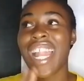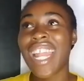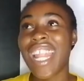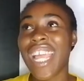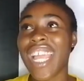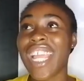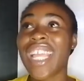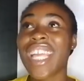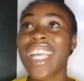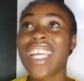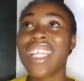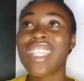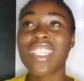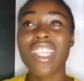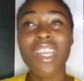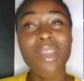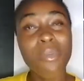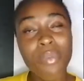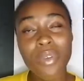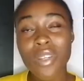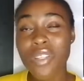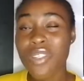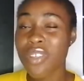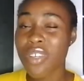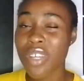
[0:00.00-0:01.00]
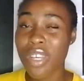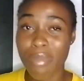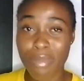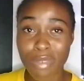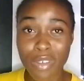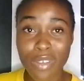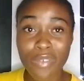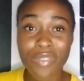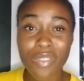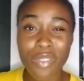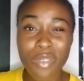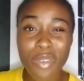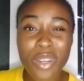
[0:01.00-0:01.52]
Like a temperature
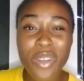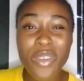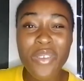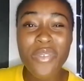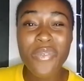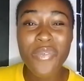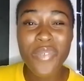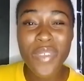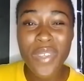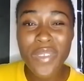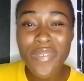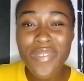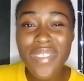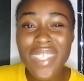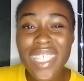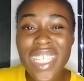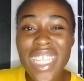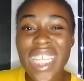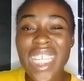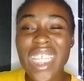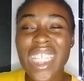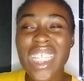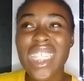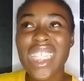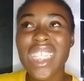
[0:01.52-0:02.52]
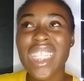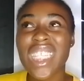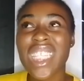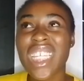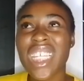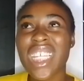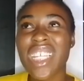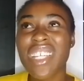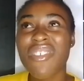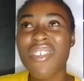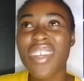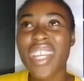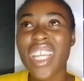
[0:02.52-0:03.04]
above 350
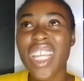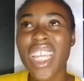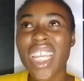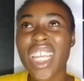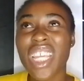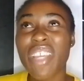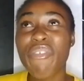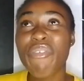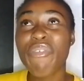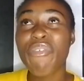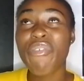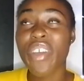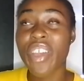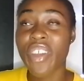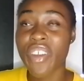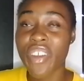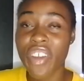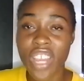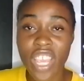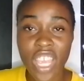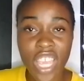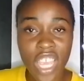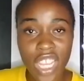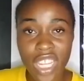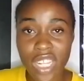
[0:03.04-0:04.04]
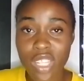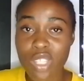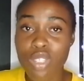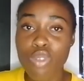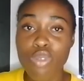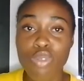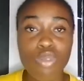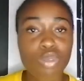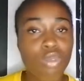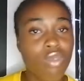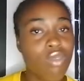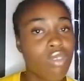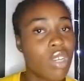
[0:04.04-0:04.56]
degrees Fahrenheit,
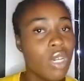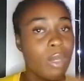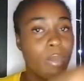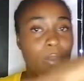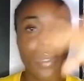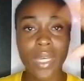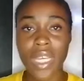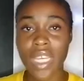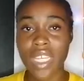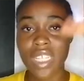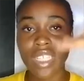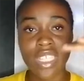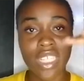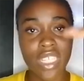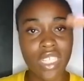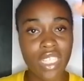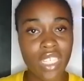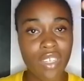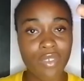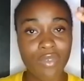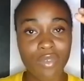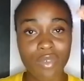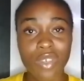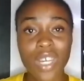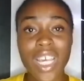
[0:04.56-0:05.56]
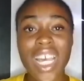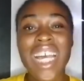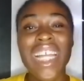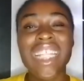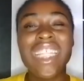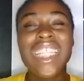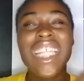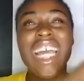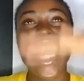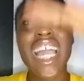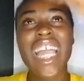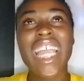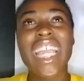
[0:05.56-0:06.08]
do not pass that level.
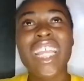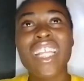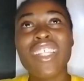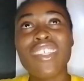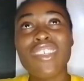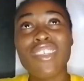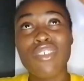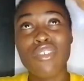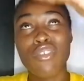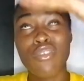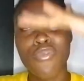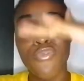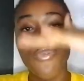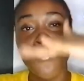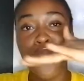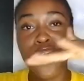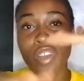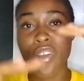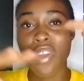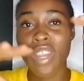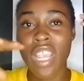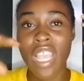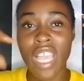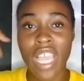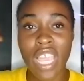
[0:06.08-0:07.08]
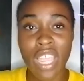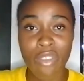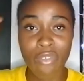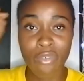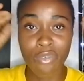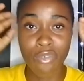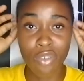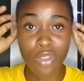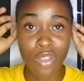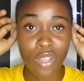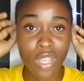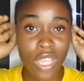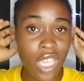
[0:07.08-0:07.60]
That heat is very high
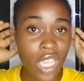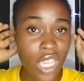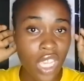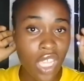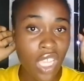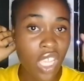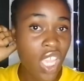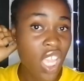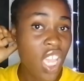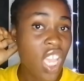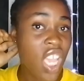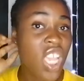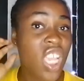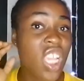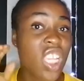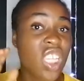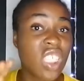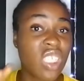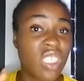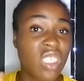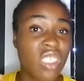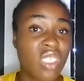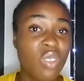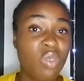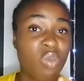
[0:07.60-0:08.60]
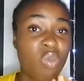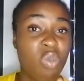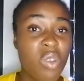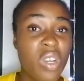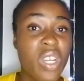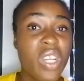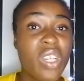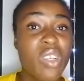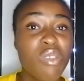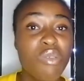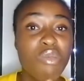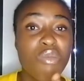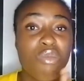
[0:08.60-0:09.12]
for your hair. It's
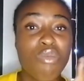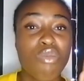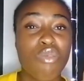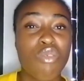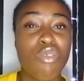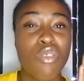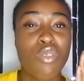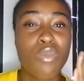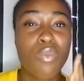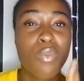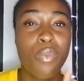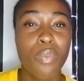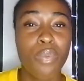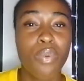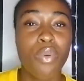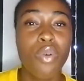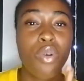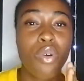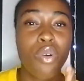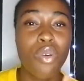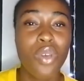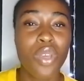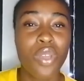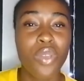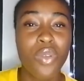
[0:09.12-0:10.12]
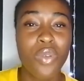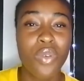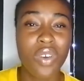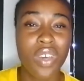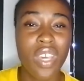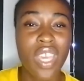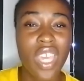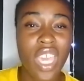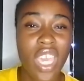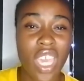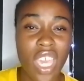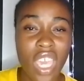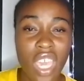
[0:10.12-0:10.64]
going to spoil
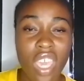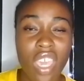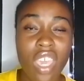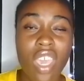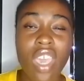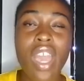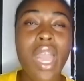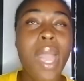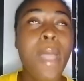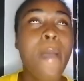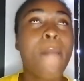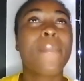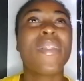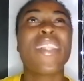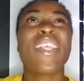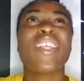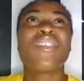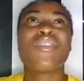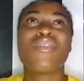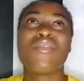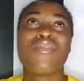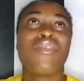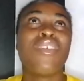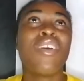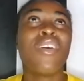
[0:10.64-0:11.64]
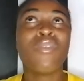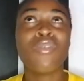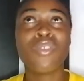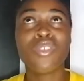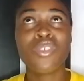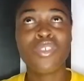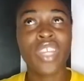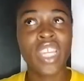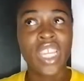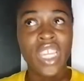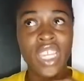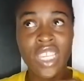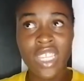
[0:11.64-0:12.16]
your hair. Please do
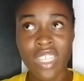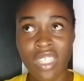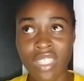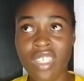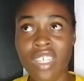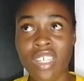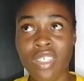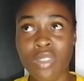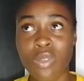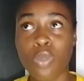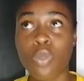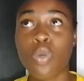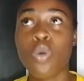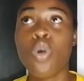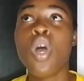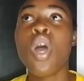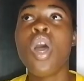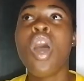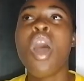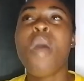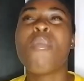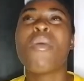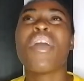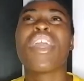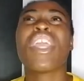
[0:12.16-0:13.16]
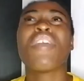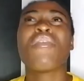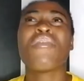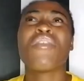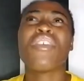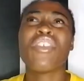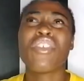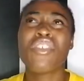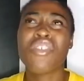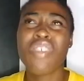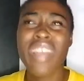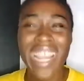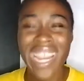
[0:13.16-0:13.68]
not try heat at all. But if
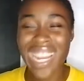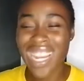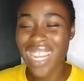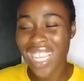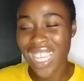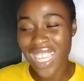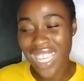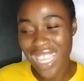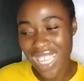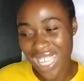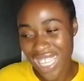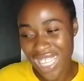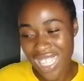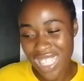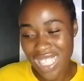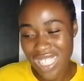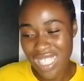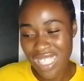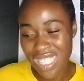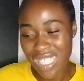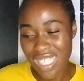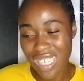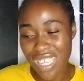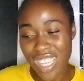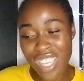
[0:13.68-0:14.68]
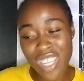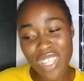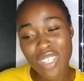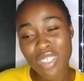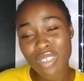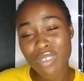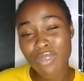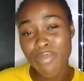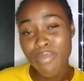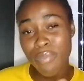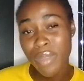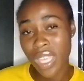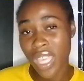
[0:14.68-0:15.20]
you're trying heat, it
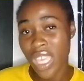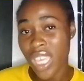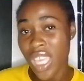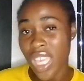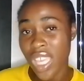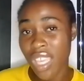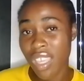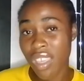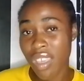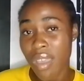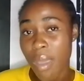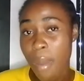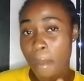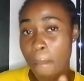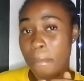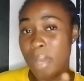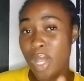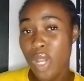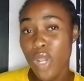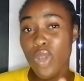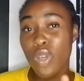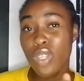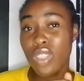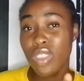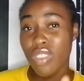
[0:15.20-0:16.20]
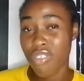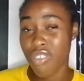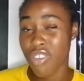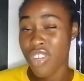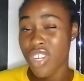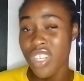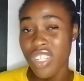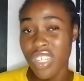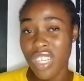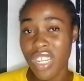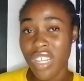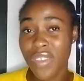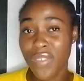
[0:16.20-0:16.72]
should be below
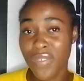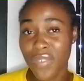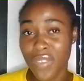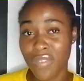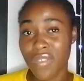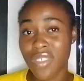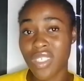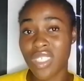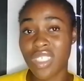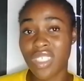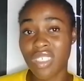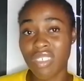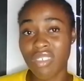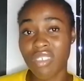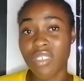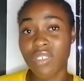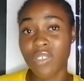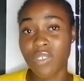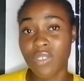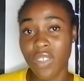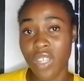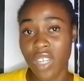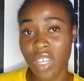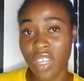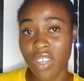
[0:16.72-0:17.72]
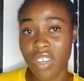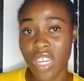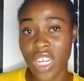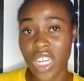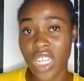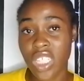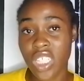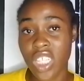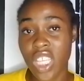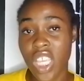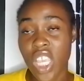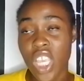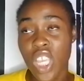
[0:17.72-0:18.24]
350 degrees
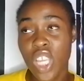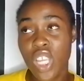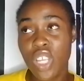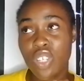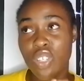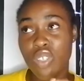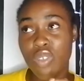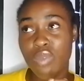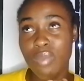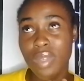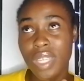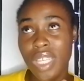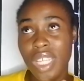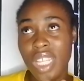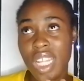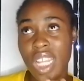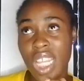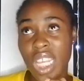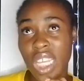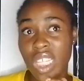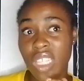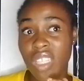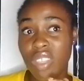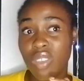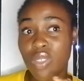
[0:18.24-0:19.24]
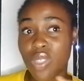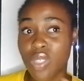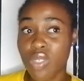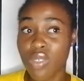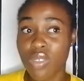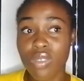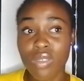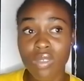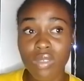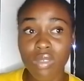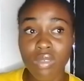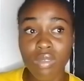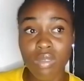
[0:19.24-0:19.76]
Fahrenheit. It should be like
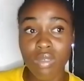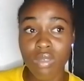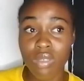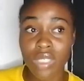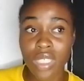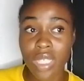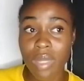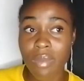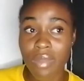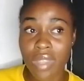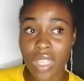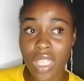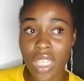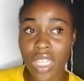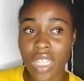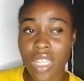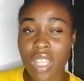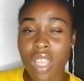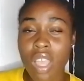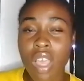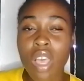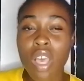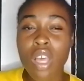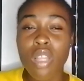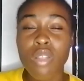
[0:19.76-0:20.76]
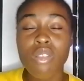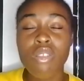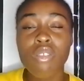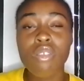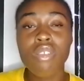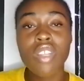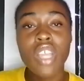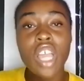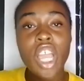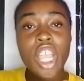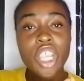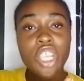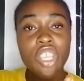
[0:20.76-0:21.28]
2 something.
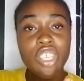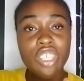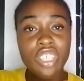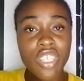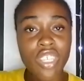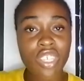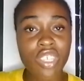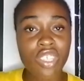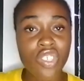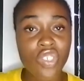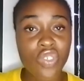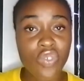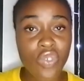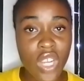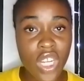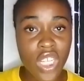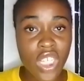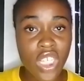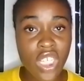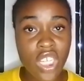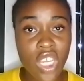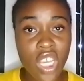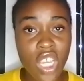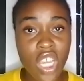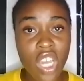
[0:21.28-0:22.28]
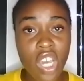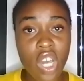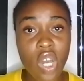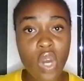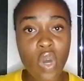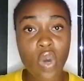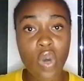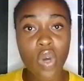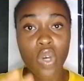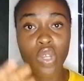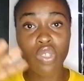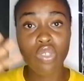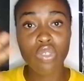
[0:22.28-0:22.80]
Do not use a stretcher
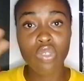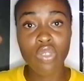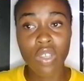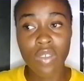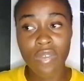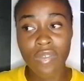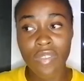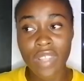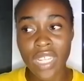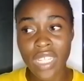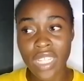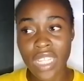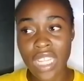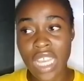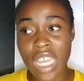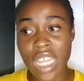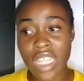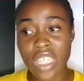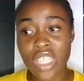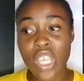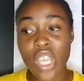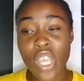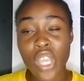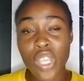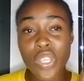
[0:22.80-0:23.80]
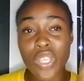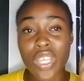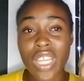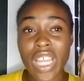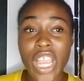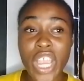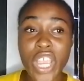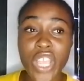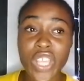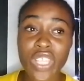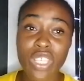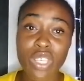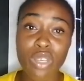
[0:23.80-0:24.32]
or stuff like that. You
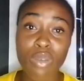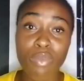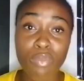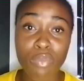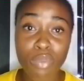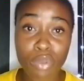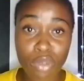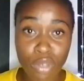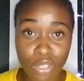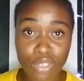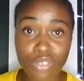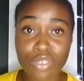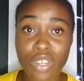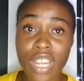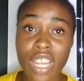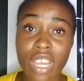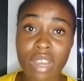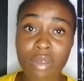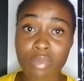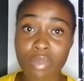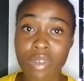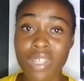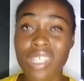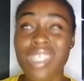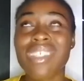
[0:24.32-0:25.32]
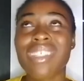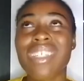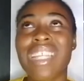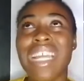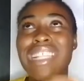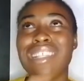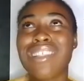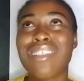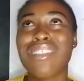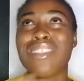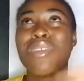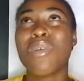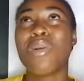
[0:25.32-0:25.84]
can use a blow dryer brush.
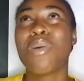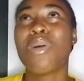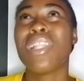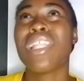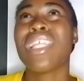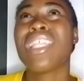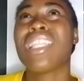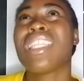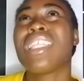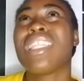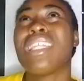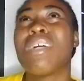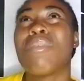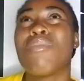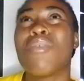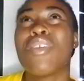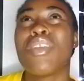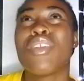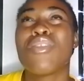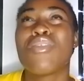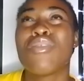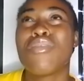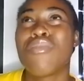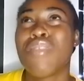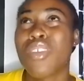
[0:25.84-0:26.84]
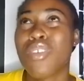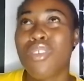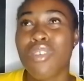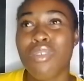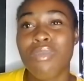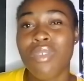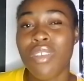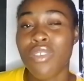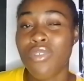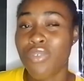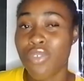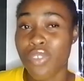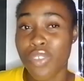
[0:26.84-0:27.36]
That's the only thing I'm going to
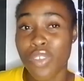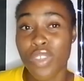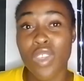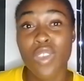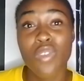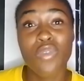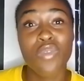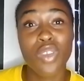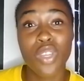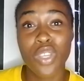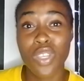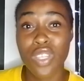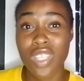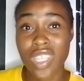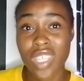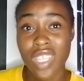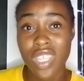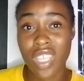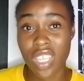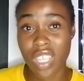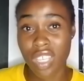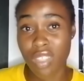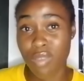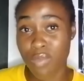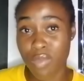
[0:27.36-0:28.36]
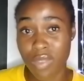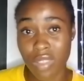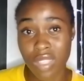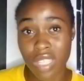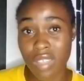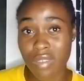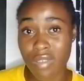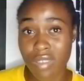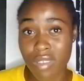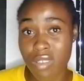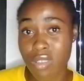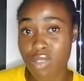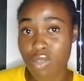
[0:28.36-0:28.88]
recommend for you if you're using a heat
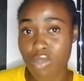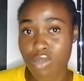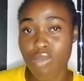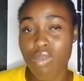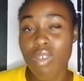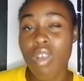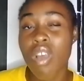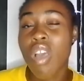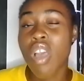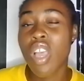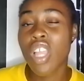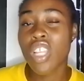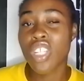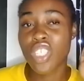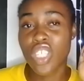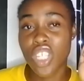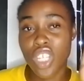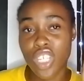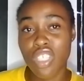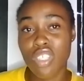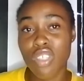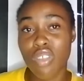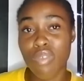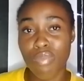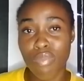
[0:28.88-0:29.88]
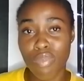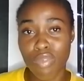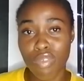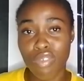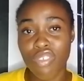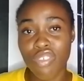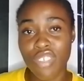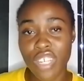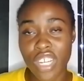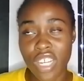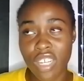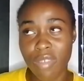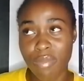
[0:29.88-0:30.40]
protective tool. Just a
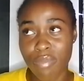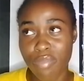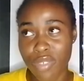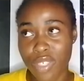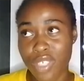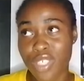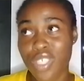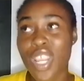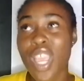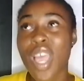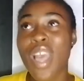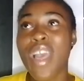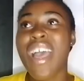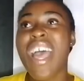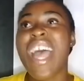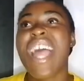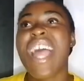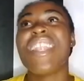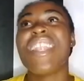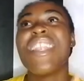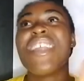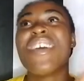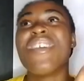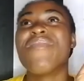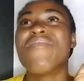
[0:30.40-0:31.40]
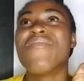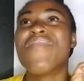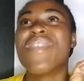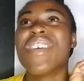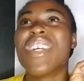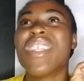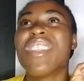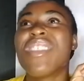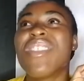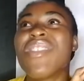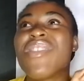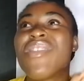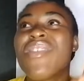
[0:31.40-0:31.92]
blow dryer brush.
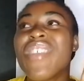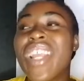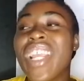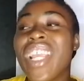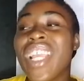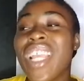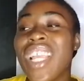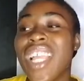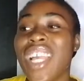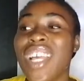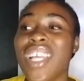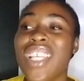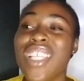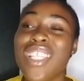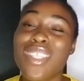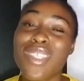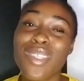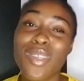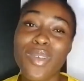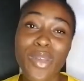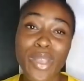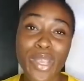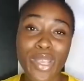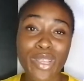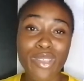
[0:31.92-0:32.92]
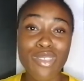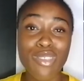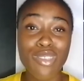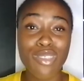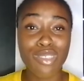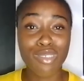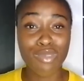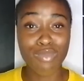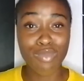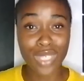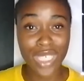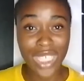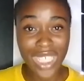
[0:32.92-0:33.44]
Number 3 is going
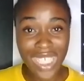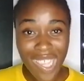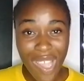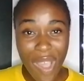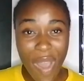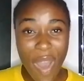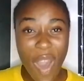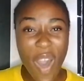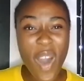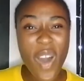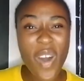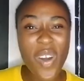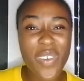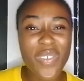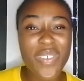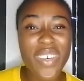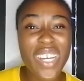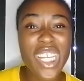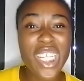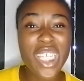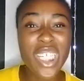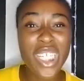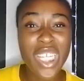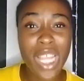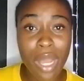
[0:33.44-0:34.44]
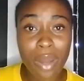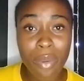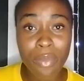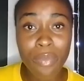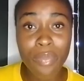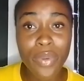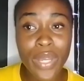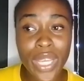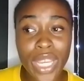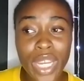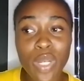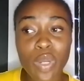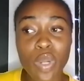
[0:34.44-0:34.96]
to be over
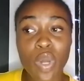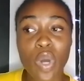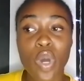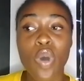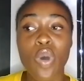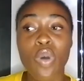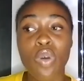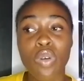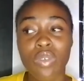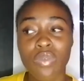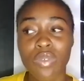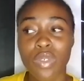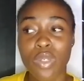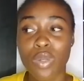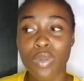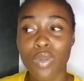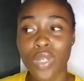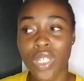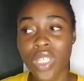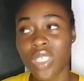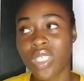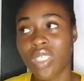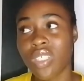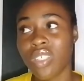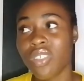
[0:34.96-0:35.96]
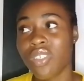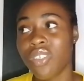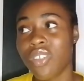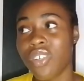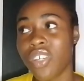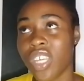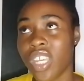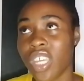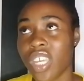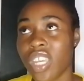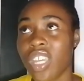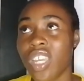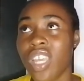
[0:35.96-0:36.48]
shampooing or overwashing
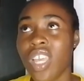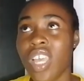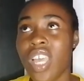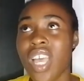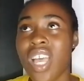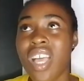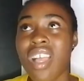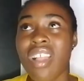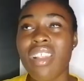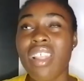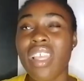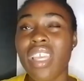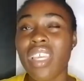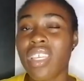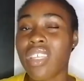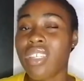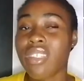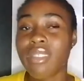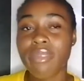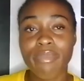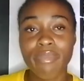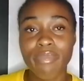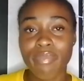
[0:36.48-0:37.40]
your hair. Like,